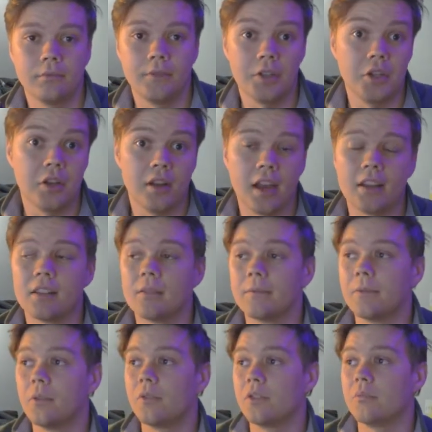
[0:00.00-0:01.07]
video editor
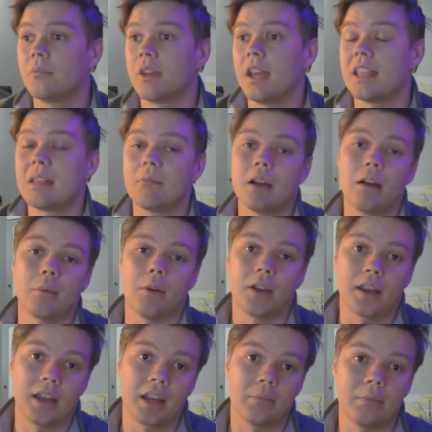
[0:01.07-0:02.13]
for them, and they might
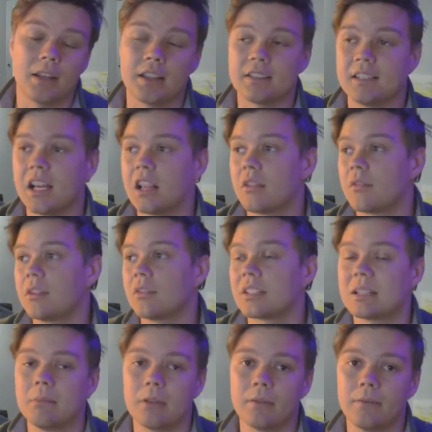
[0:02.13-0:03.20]
work out a better salary or
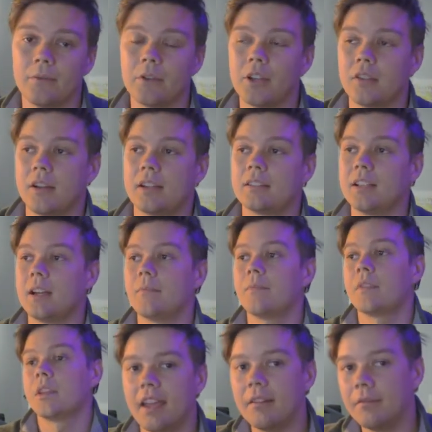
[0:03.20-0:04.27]
something for you like that.
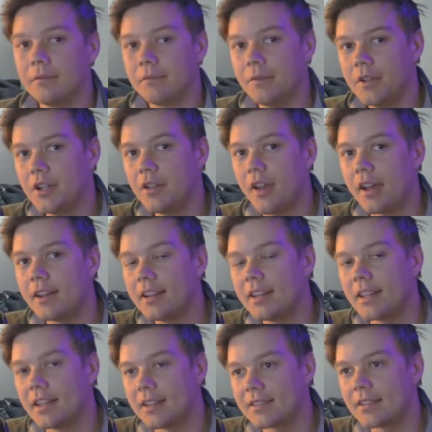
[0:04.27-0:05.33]
And video
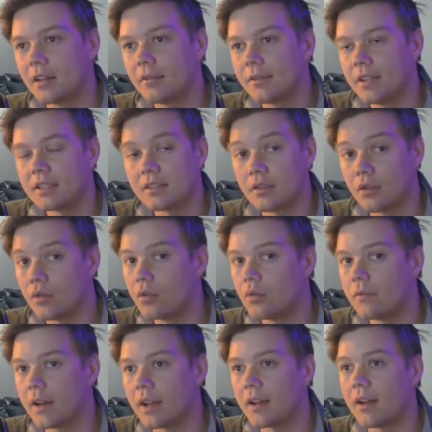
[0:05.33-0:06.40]
editing in itself isn't
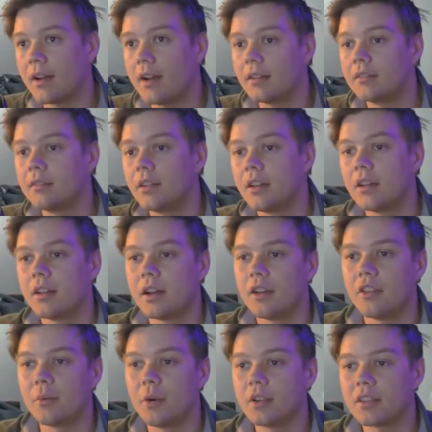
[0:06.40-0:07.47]
all that hard.
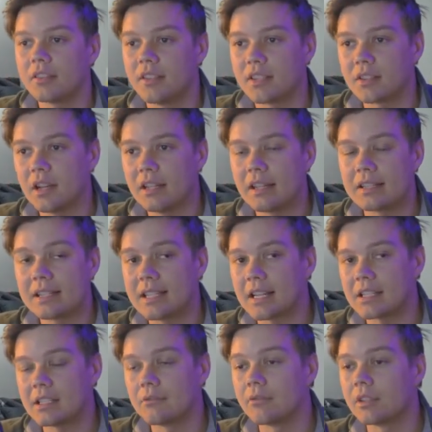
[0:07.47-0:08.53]
The work that this guy does is
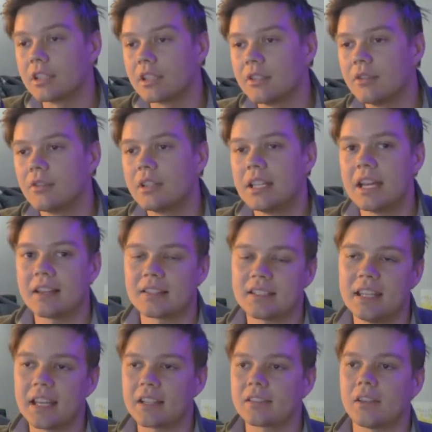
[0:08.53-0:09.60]
actually really good. He has
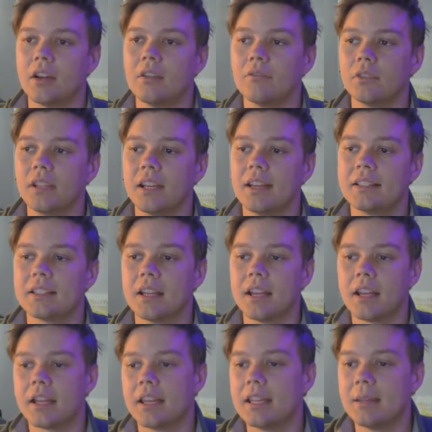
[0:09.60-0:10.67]
text overlays.
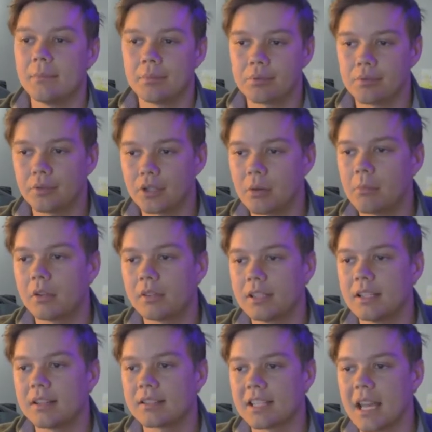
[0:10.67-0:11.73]
He
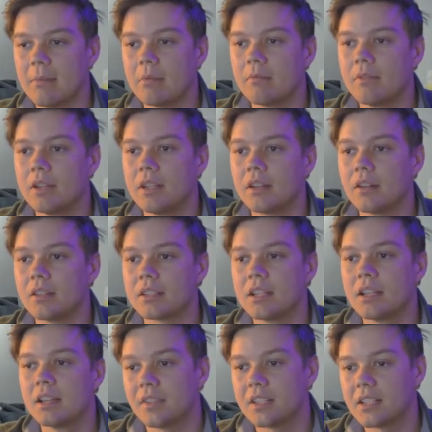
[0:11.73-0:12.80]
predominantly does gaming videos.
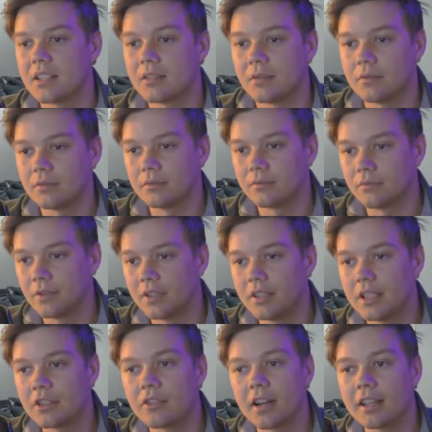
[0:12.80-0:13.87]
This is a
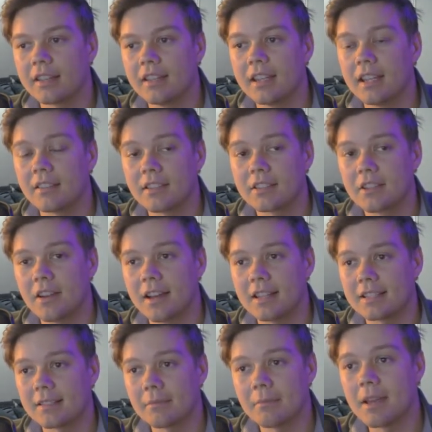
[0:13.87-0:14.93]
really great gig, and this guy
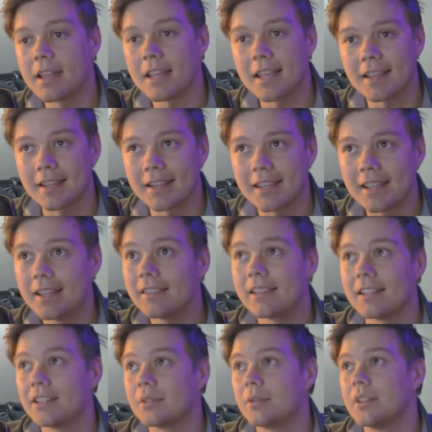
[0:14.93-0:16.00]
is making a
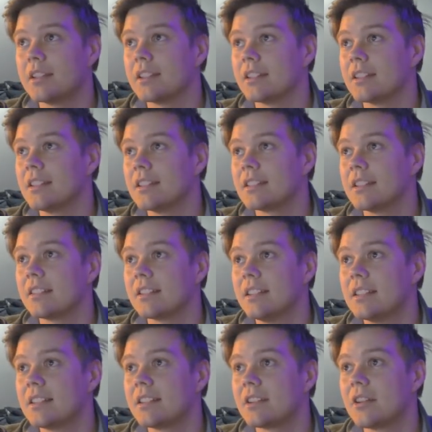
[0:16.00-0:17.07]
killing doing it. He's
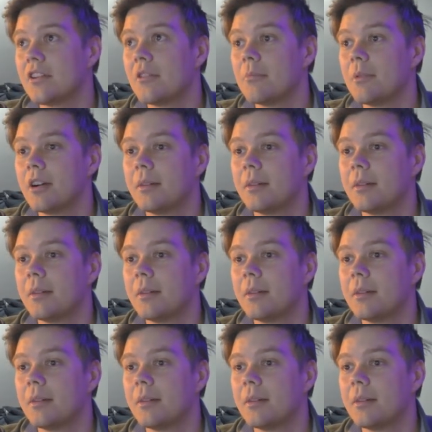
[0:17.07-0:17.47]
hit a gold